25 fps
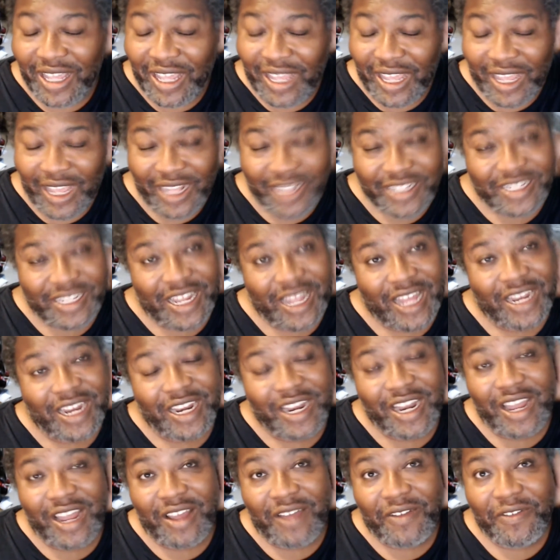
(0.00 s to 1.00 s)
It's not
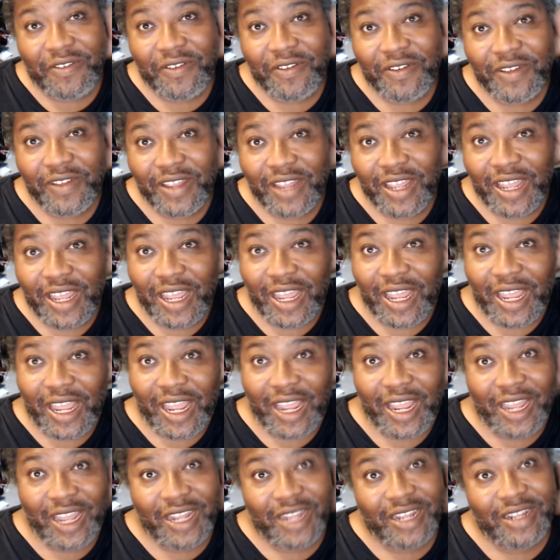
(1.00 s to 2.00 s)
enough,
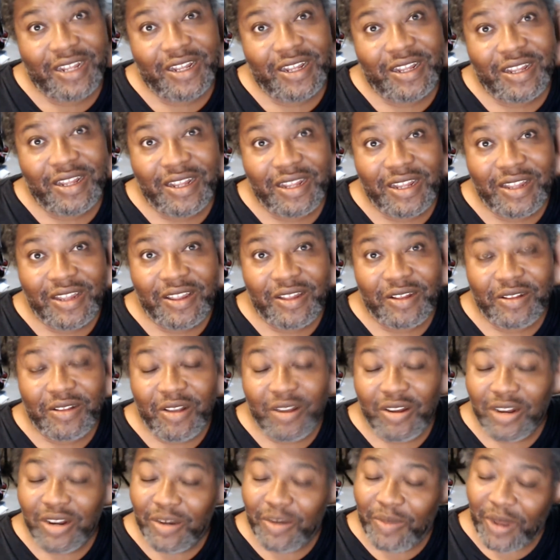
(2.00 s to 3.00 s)
and they're
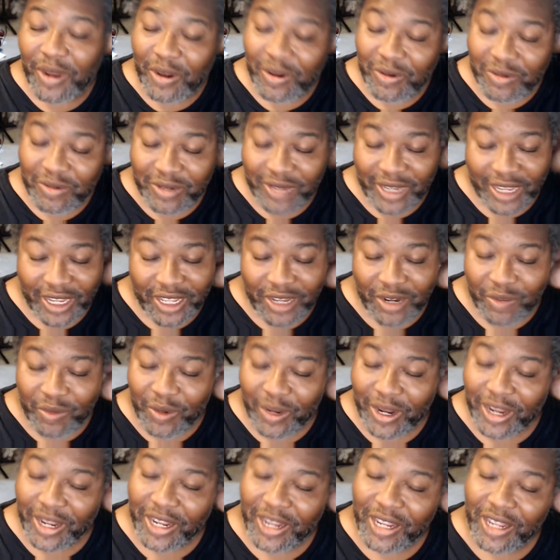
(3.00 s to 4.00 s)
talking about taking
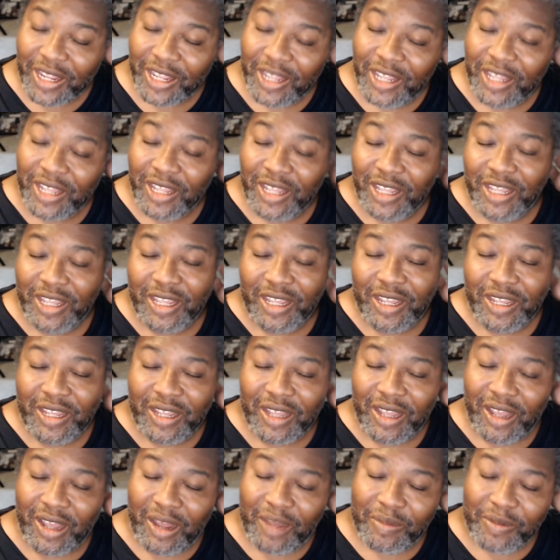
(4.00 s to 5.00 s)
away
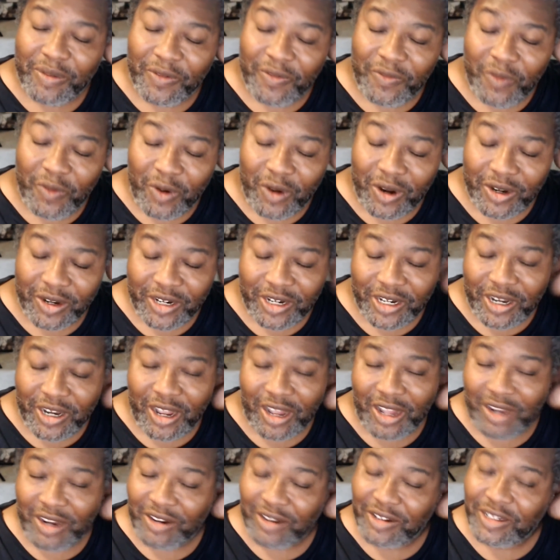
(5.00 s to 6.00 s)
up to
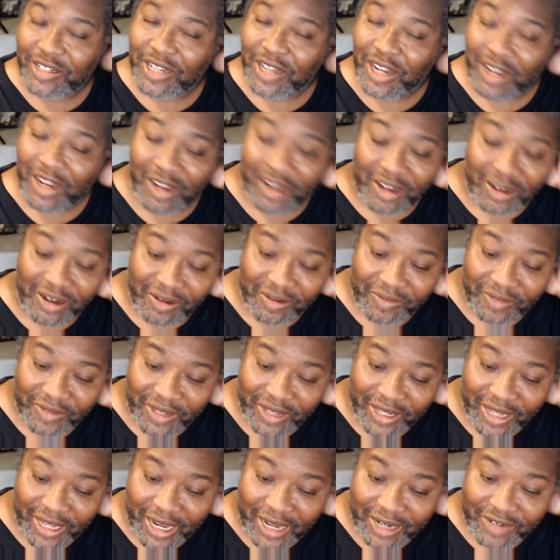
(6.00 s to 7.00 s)
$400 of
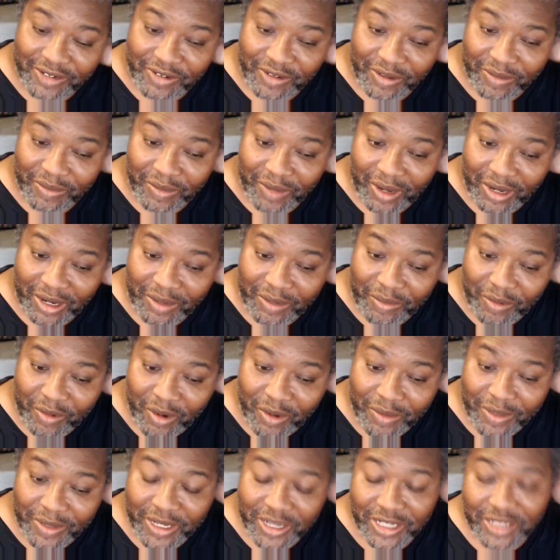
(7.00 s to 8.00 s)
the extra
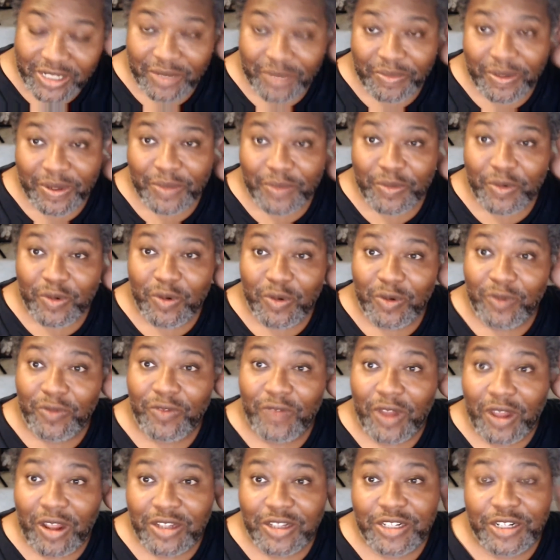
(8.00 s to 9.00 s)
unemployment that some people who've
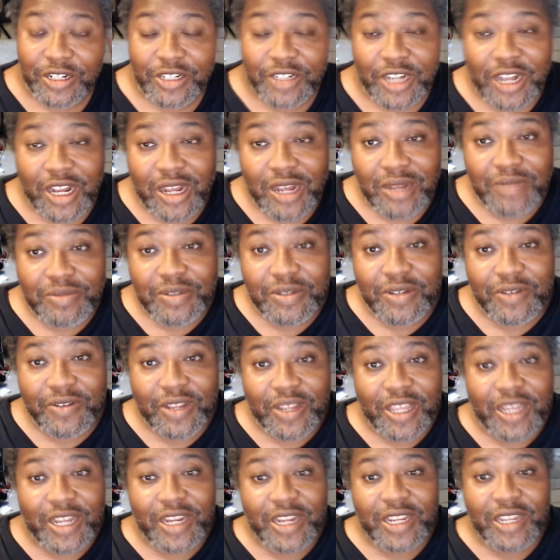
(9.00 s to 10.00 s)
lost their jobs are
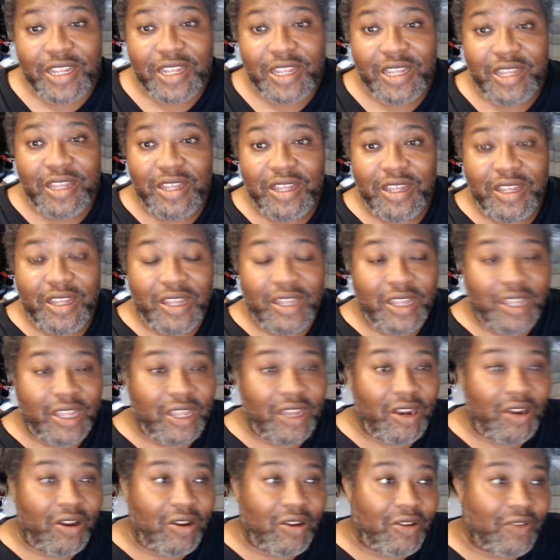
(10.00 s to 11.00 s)
getting,
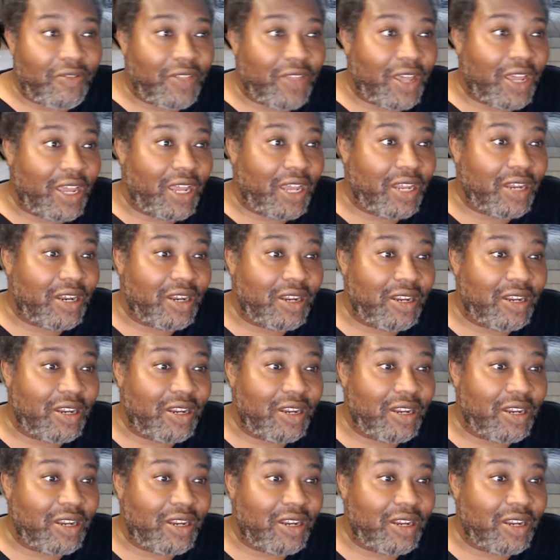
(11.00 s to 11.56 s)
and all of that.